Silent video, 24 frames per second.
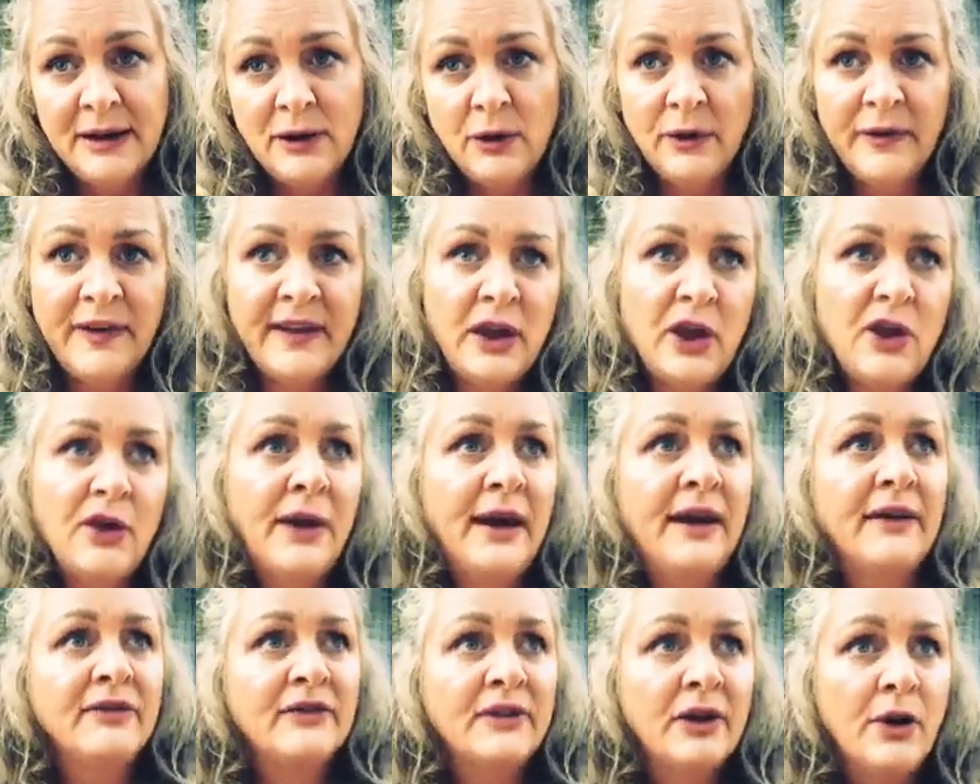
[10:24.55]
Or that you
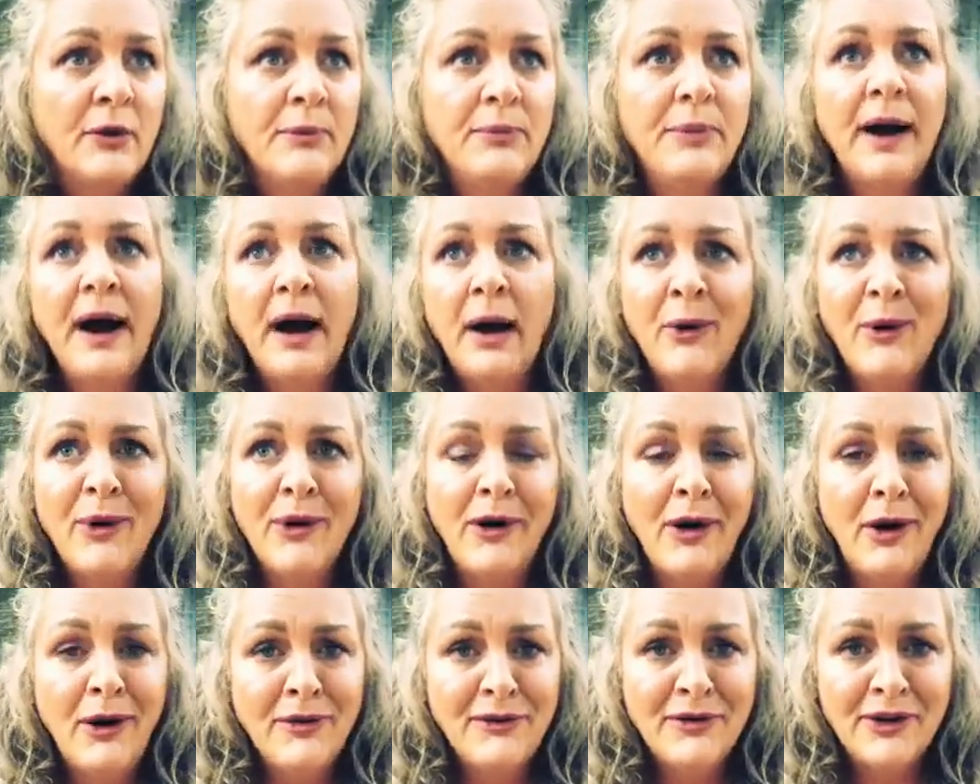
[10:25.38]
have no
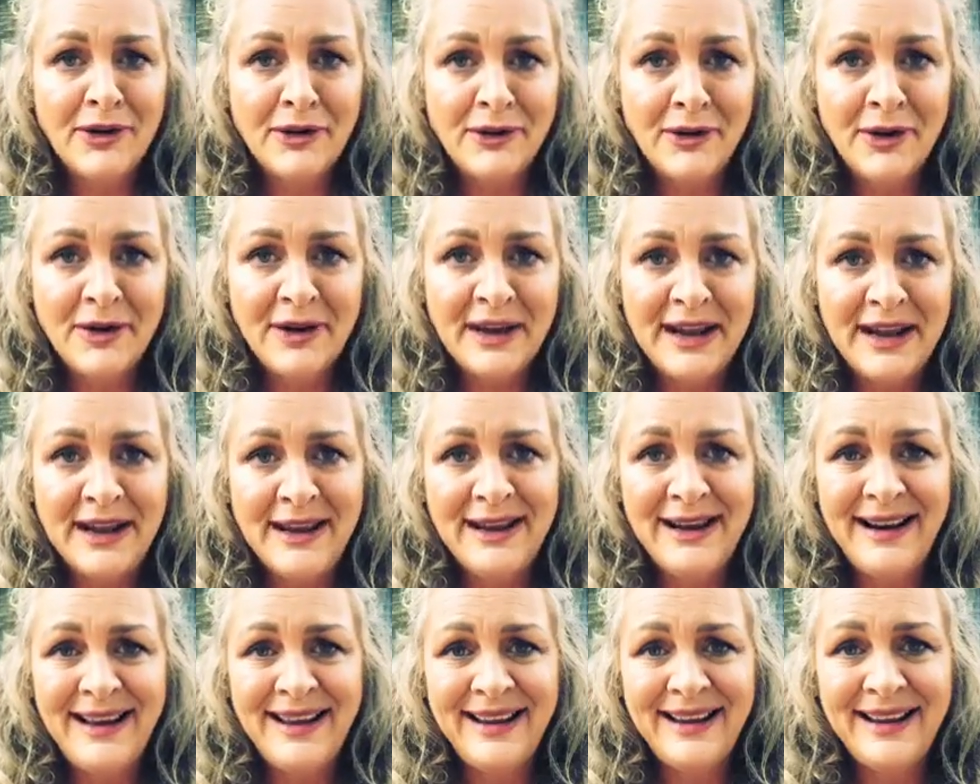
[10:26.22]
power over your own
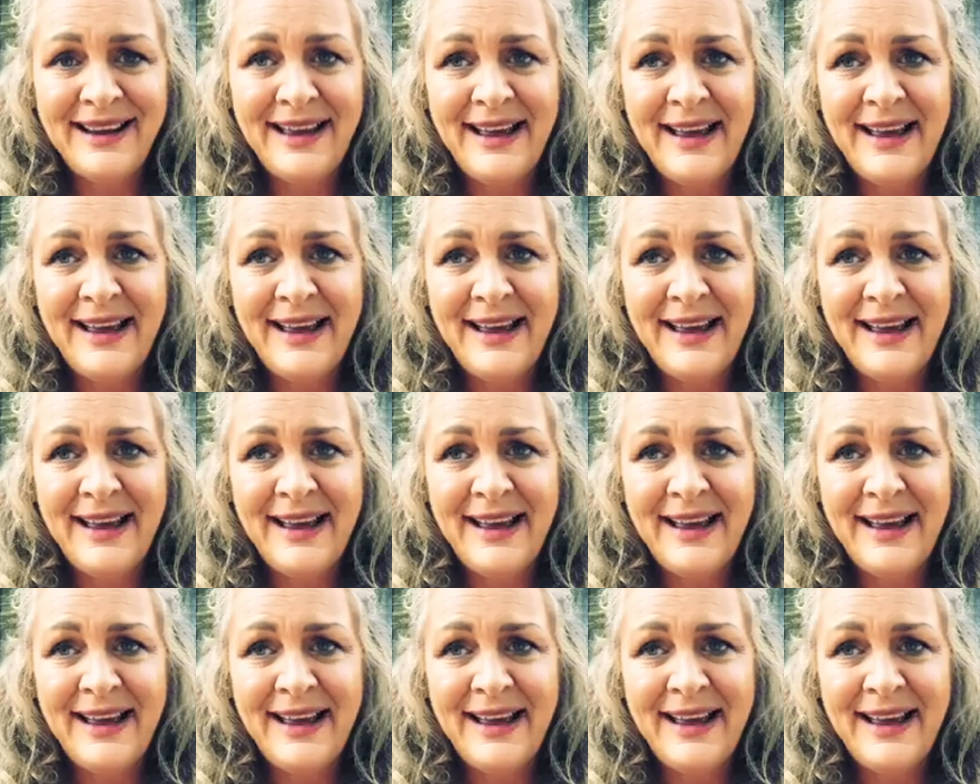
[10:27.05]
healing.